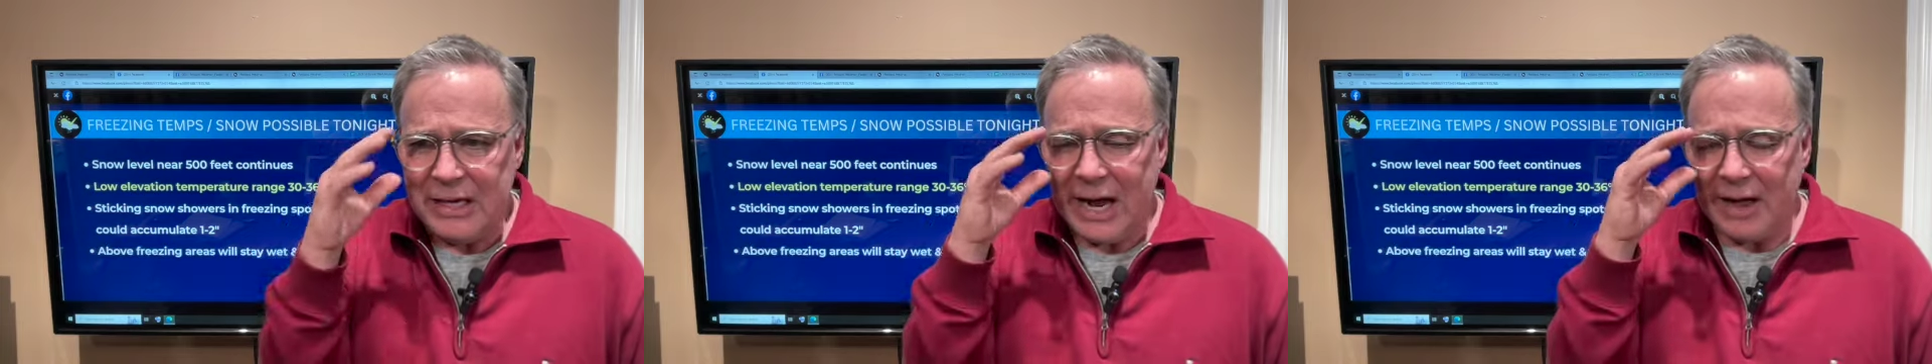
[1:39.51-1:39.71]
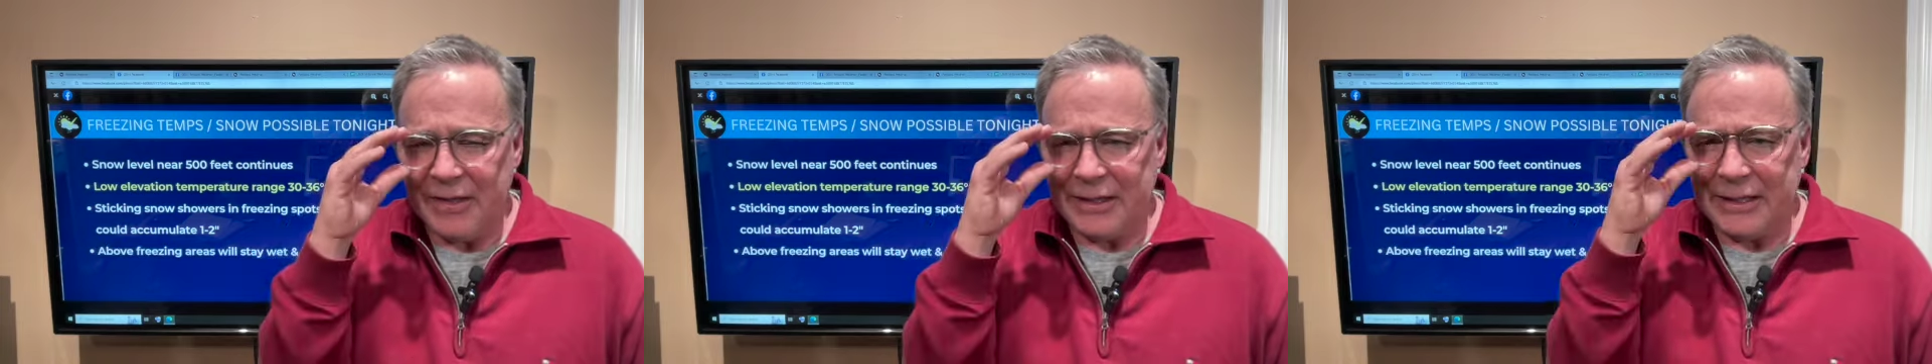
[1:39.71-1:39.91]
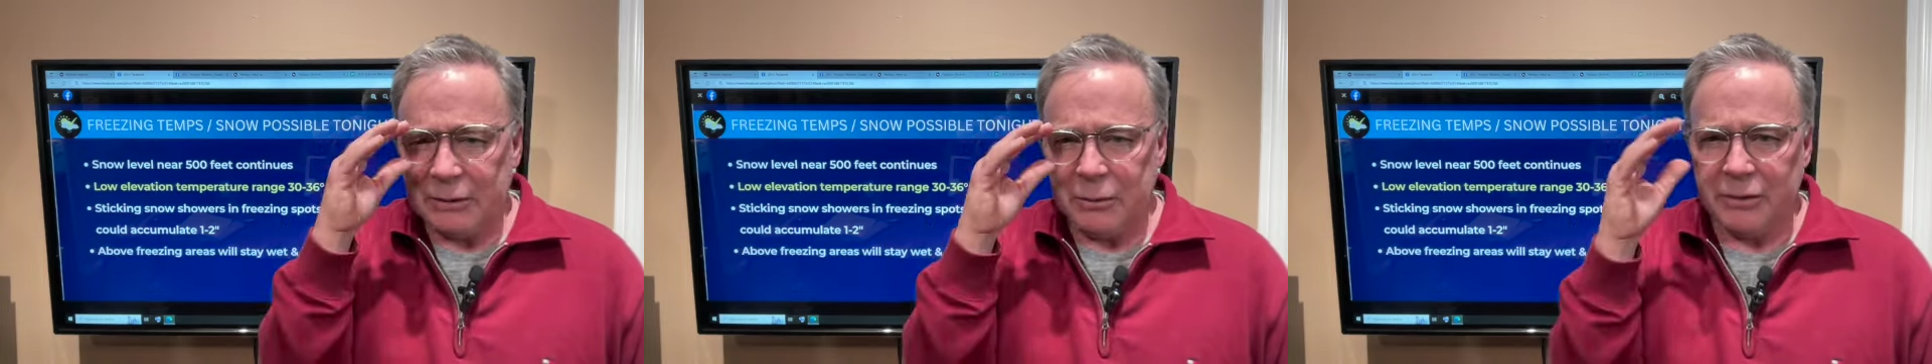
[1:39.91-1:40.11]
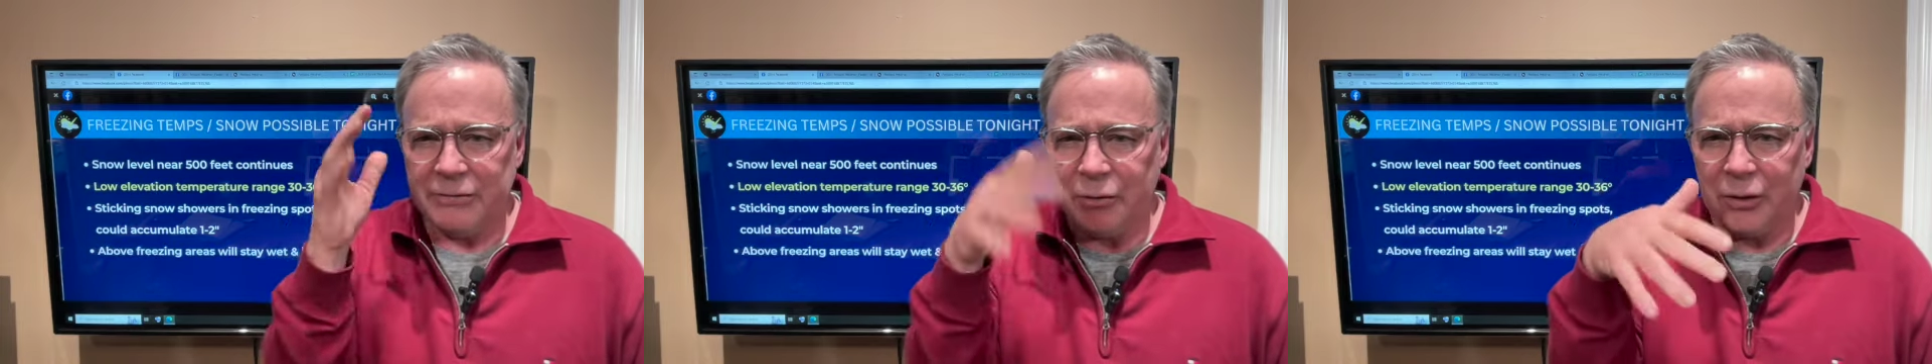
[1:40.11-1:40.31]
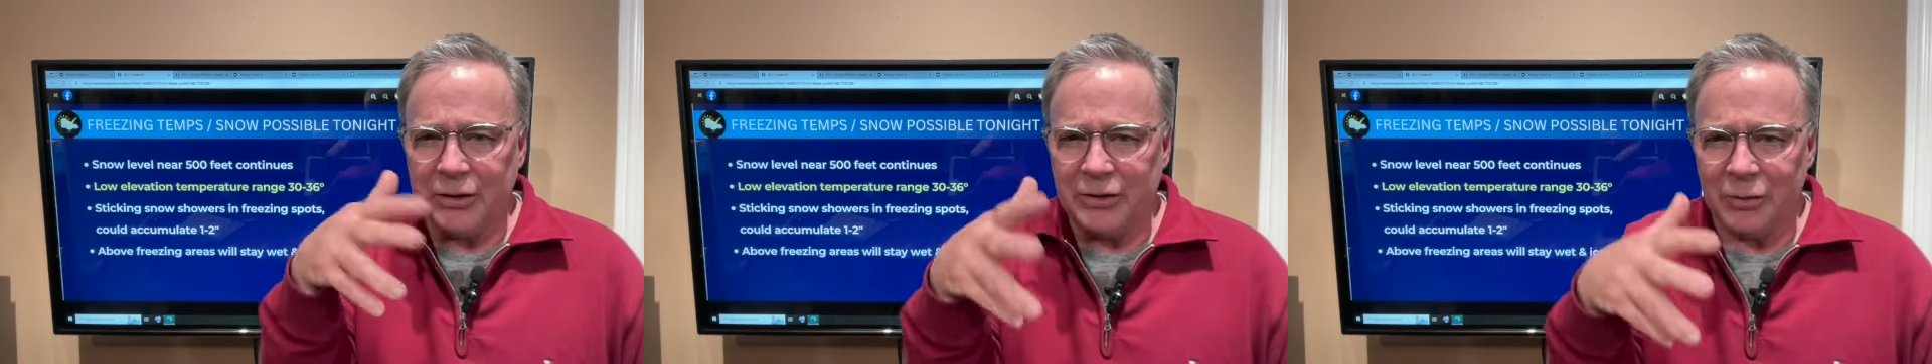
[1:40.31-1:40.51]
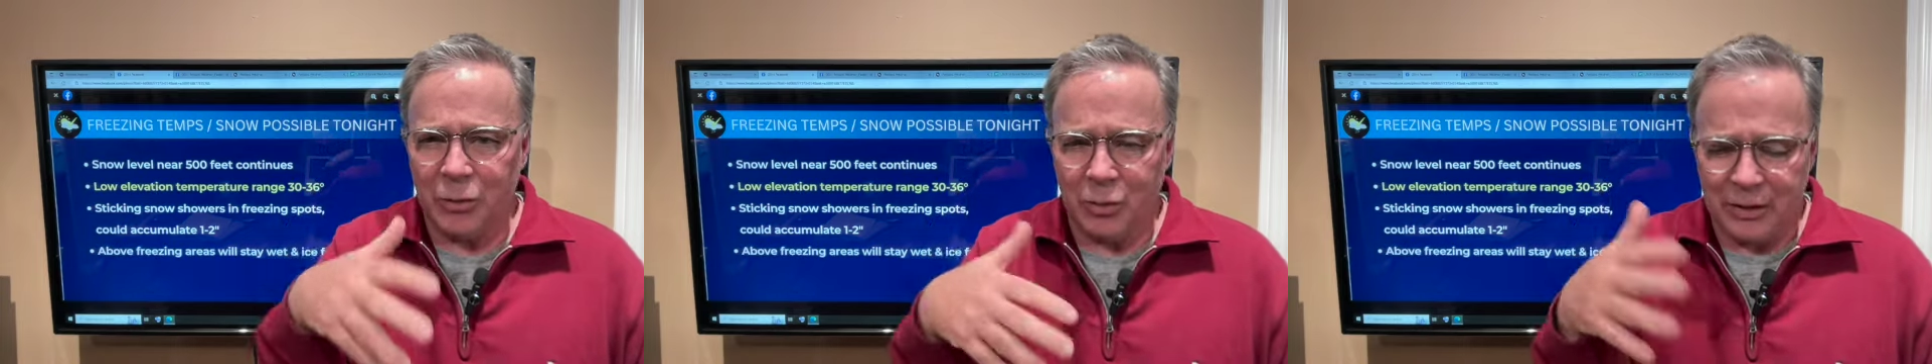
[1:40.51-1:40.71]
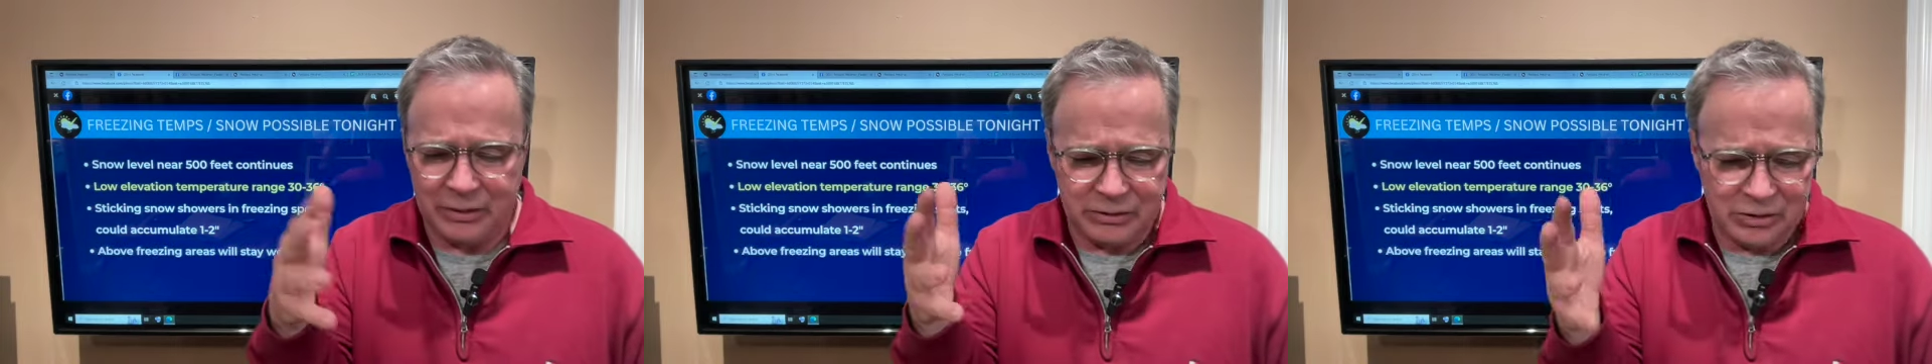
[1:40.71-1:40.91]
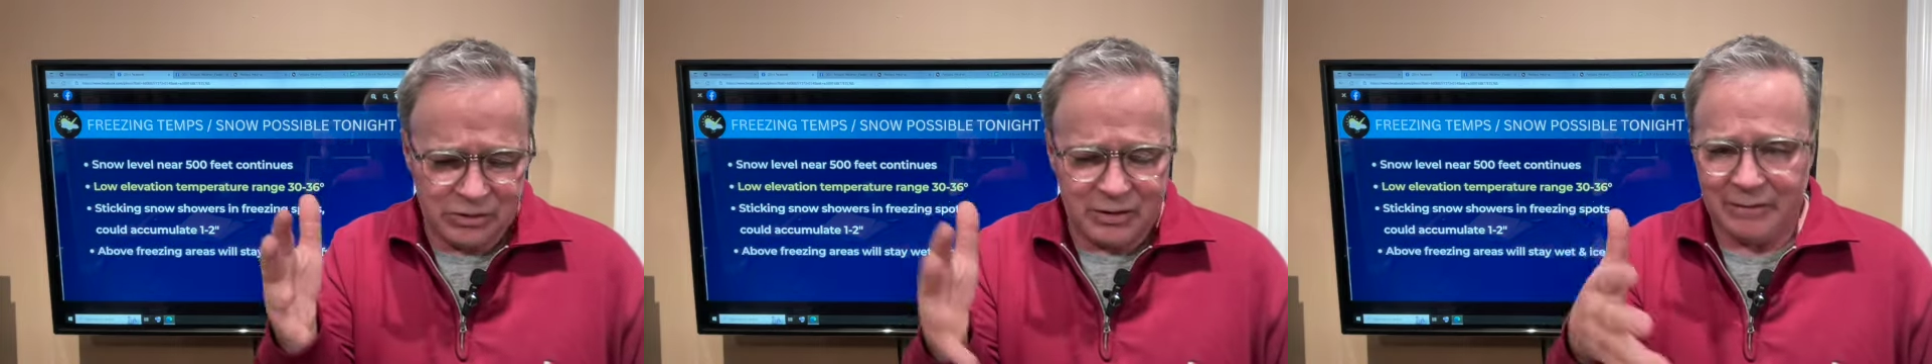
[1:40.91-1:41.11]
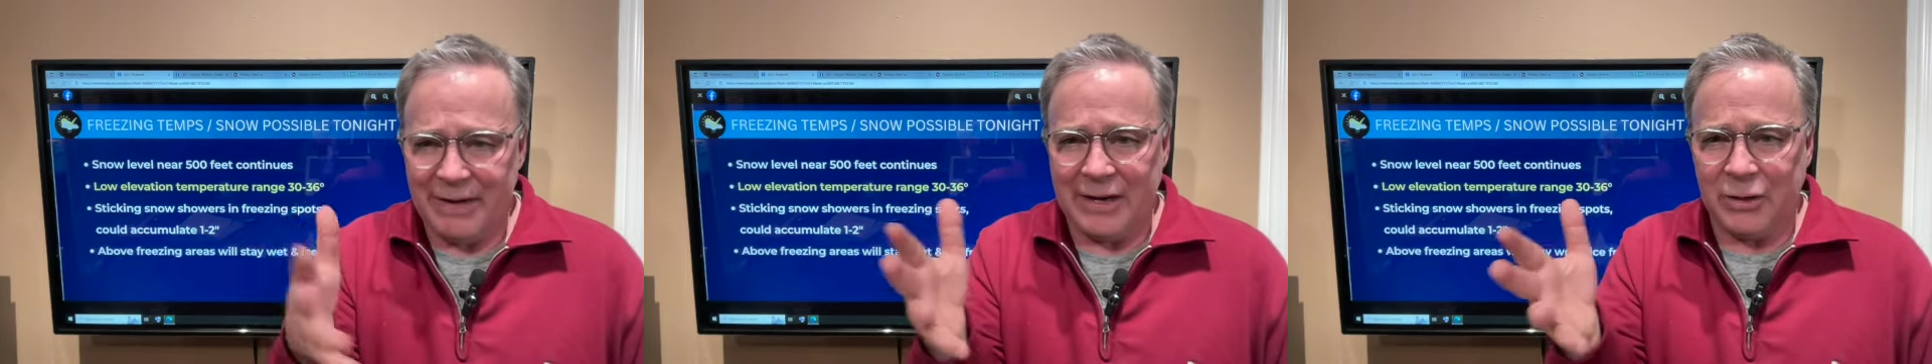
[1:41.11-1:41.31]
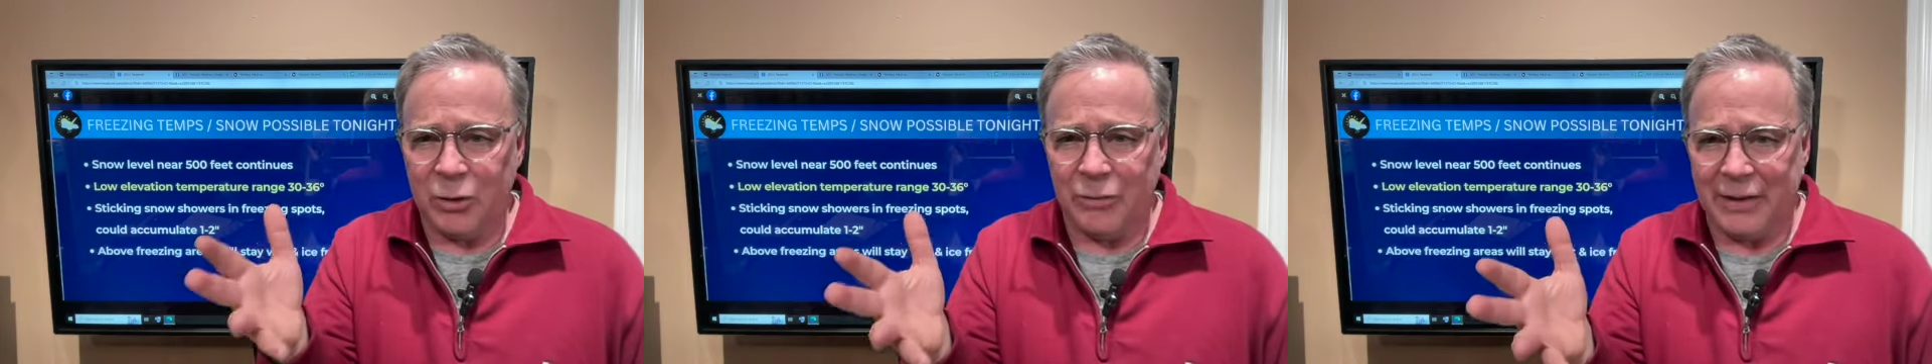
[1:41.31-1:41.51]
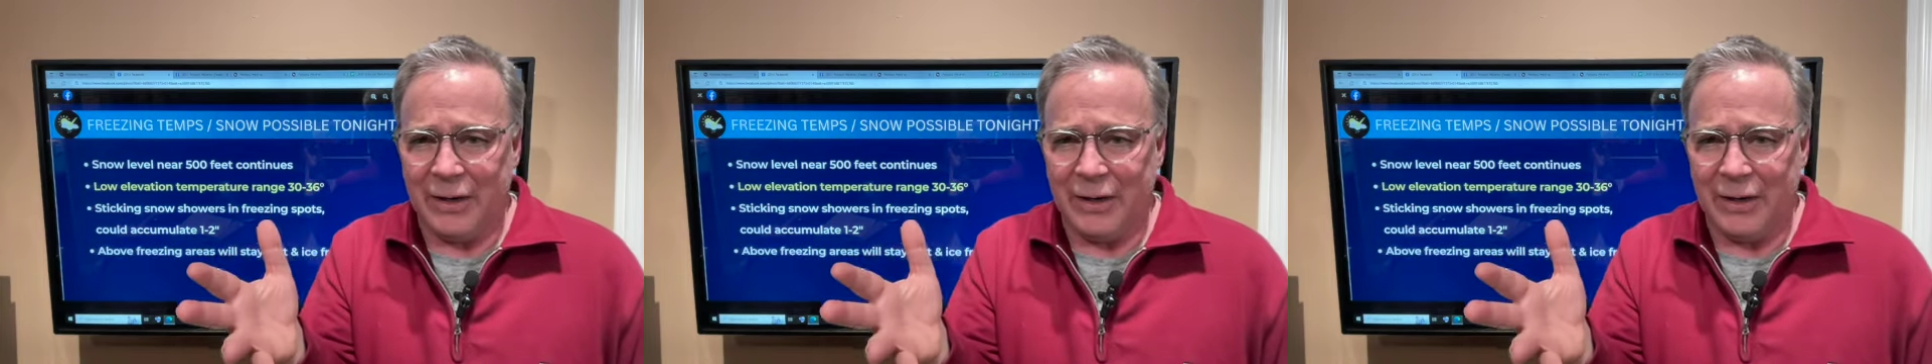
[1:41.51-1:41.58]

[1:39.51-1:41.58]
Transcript: I think they're referring to uh, just the Vancouver